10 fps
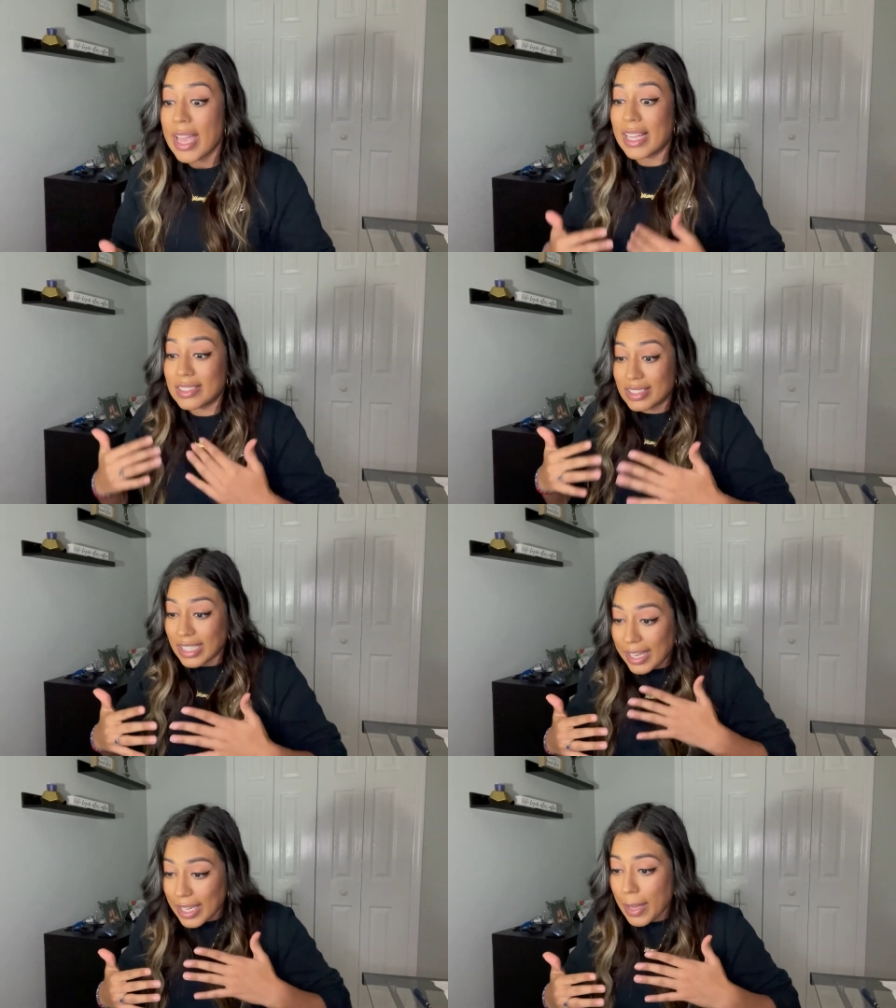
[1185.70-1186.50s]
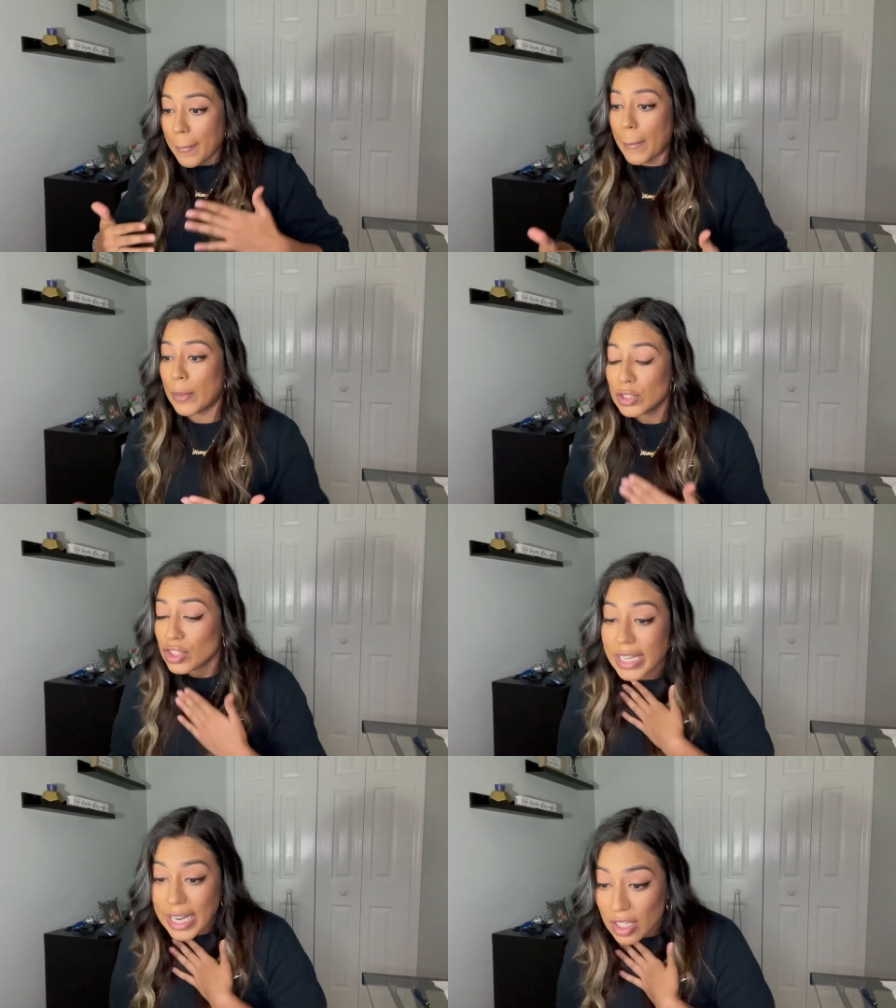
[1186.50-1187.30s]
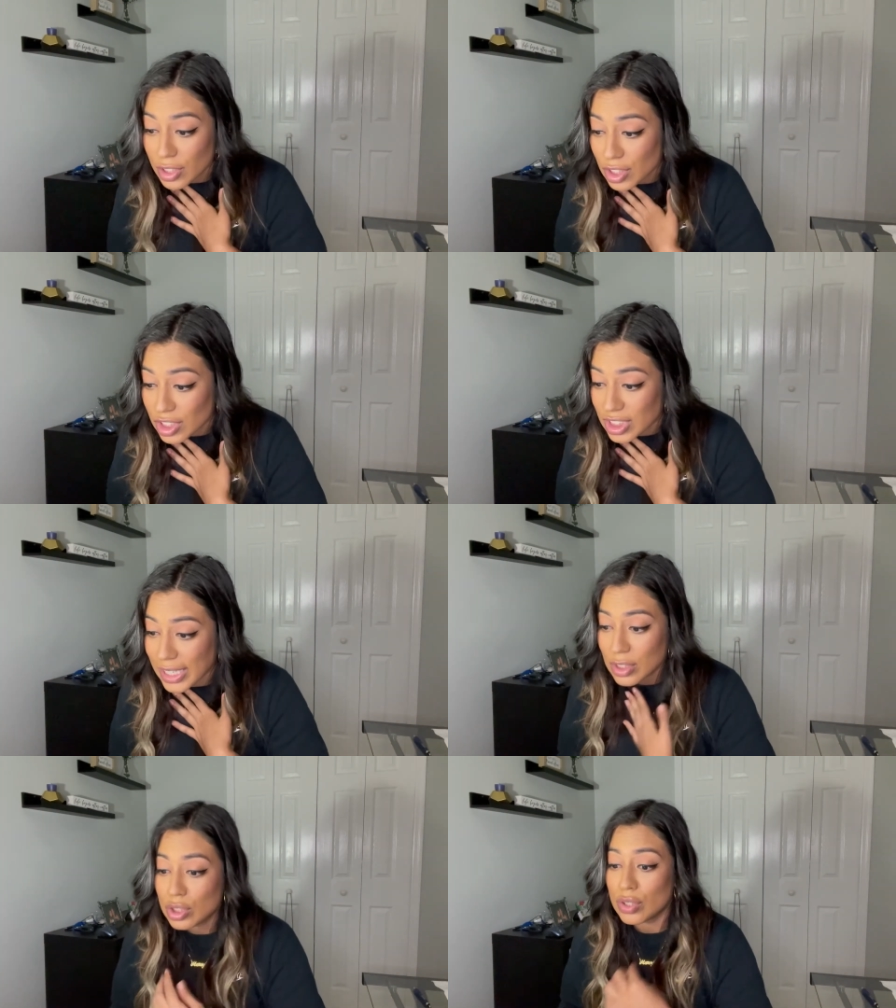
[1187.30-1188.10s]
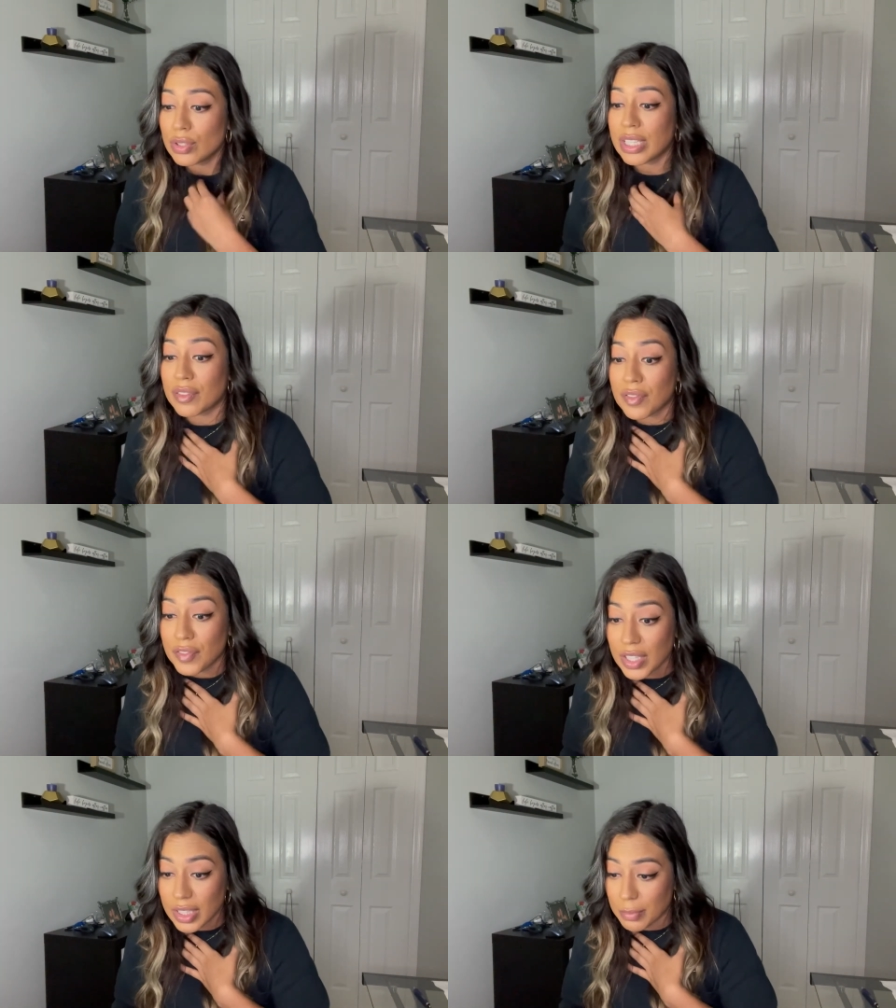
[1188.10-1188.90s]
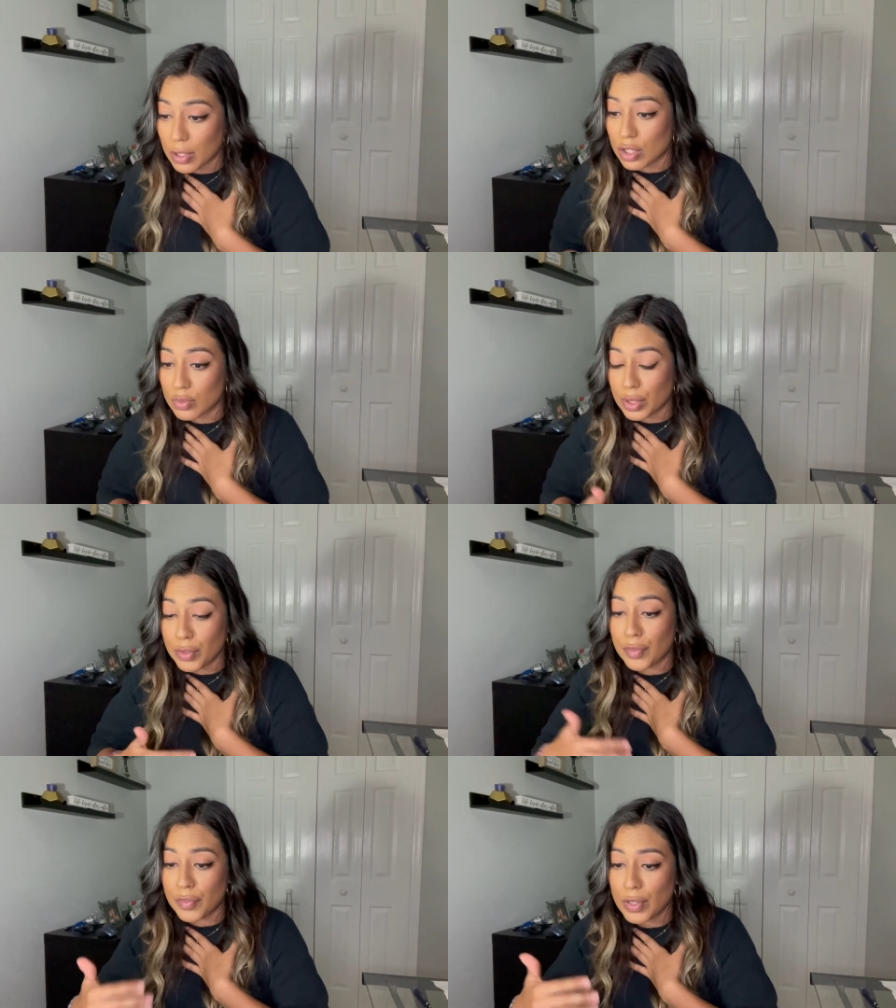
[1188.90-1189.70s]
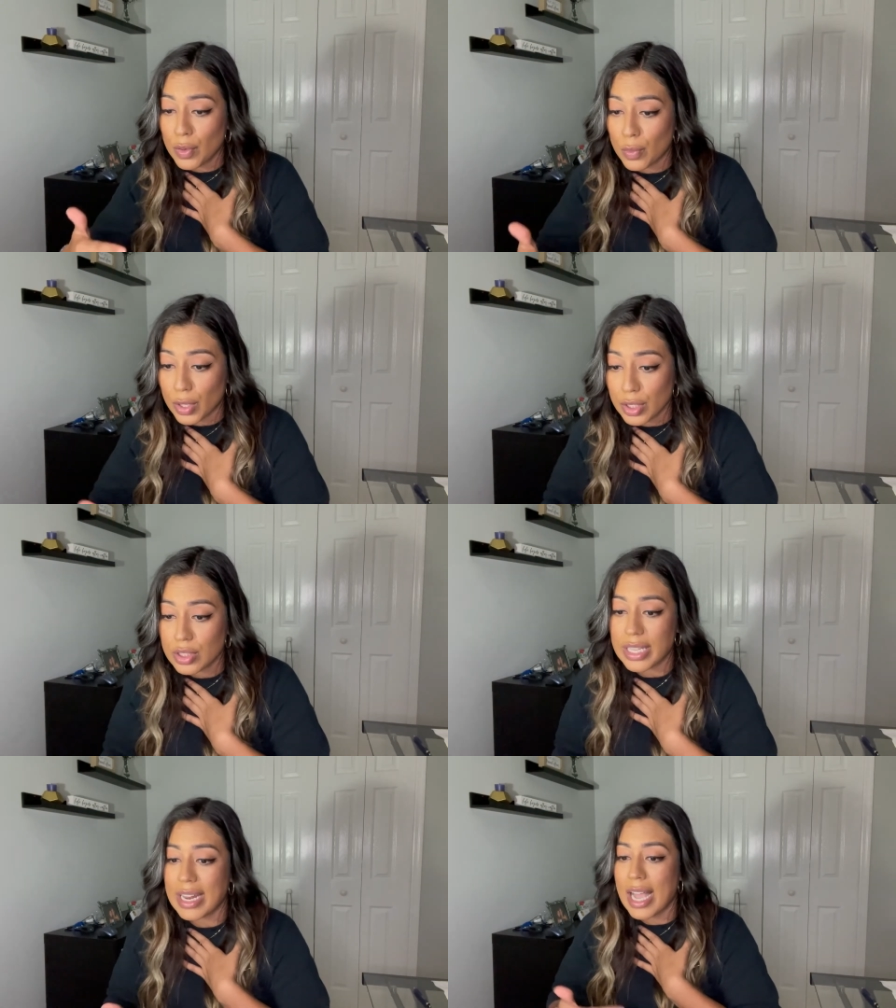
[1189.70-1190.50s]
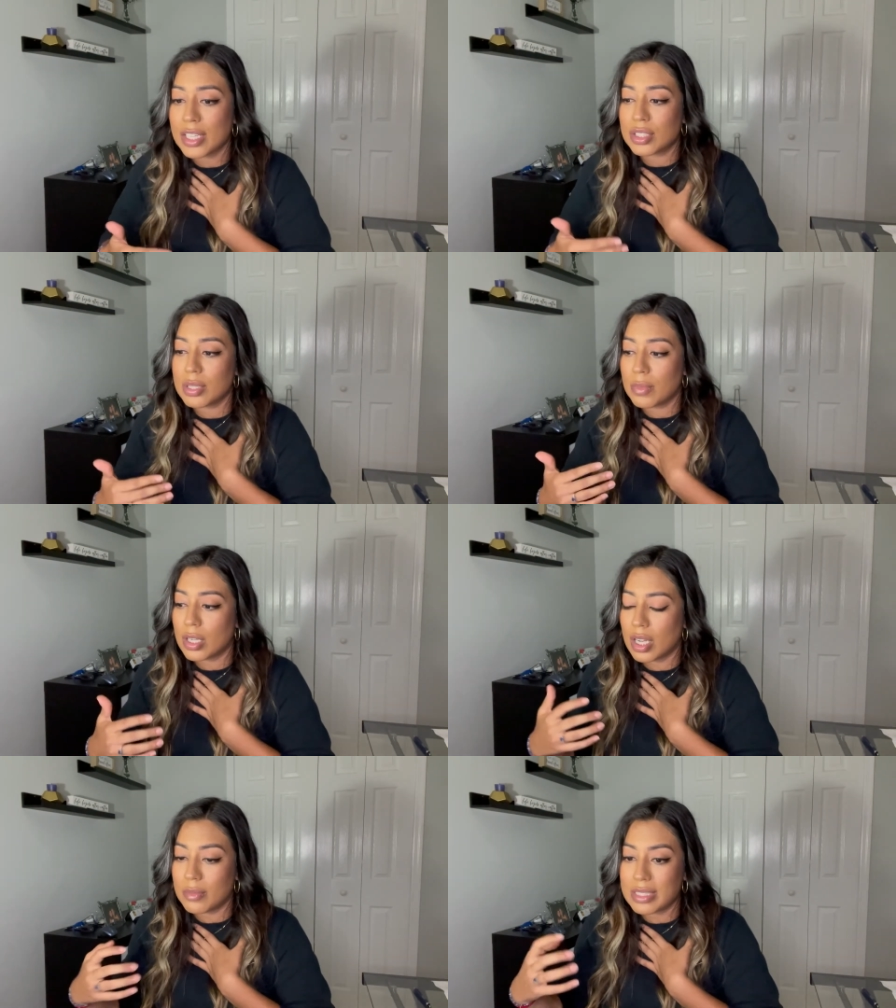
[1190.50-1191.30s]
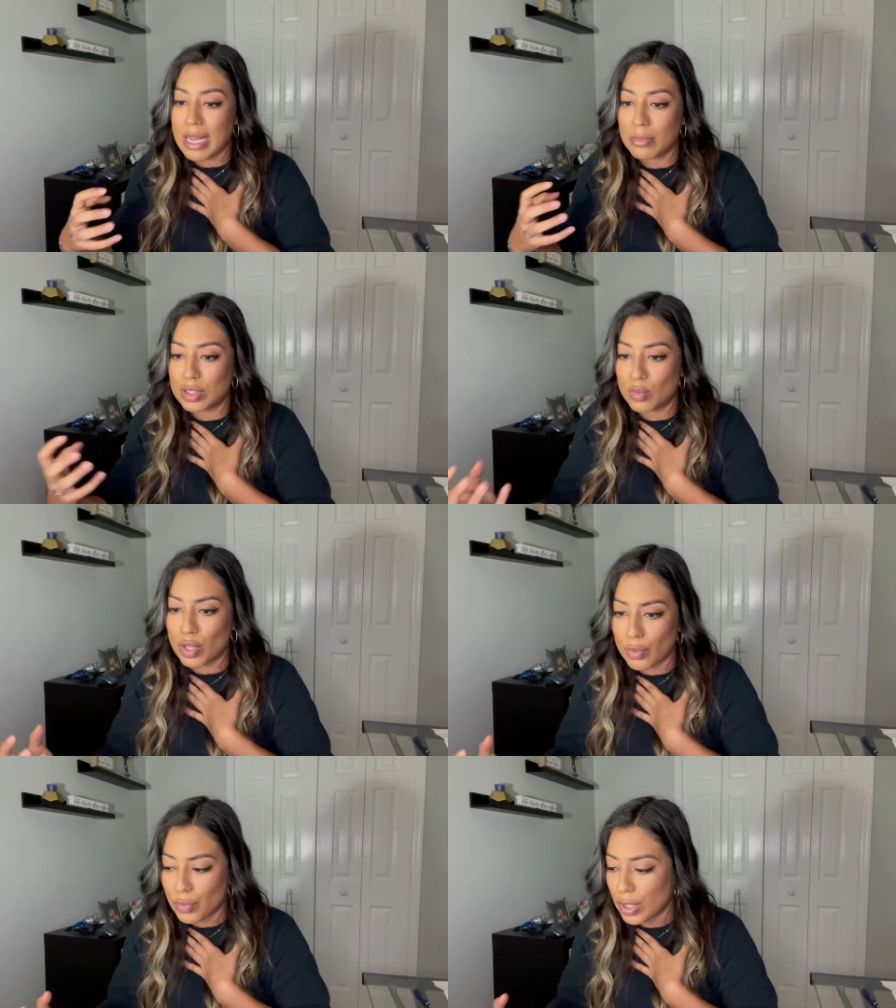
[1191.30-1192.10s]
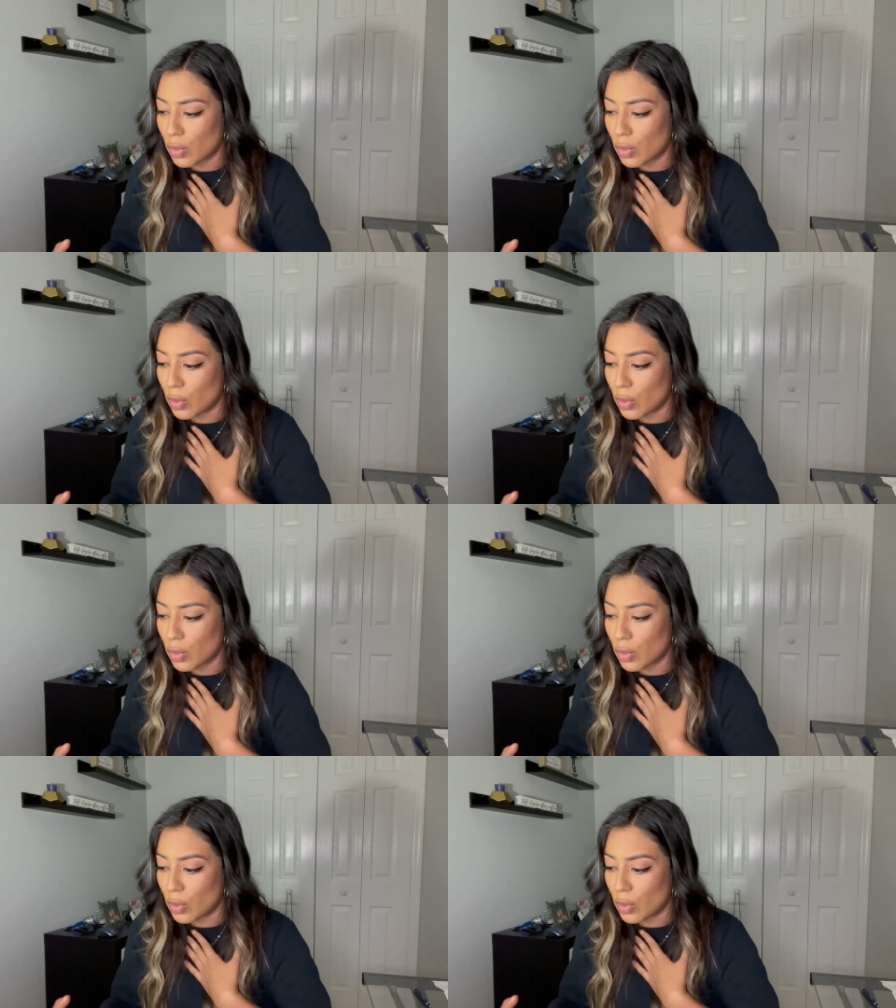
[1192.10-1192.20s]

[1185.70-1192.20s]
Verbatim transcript: And say it, but put your hand on your chest so you can feel it because when you feel words, it actually becomes that much more real.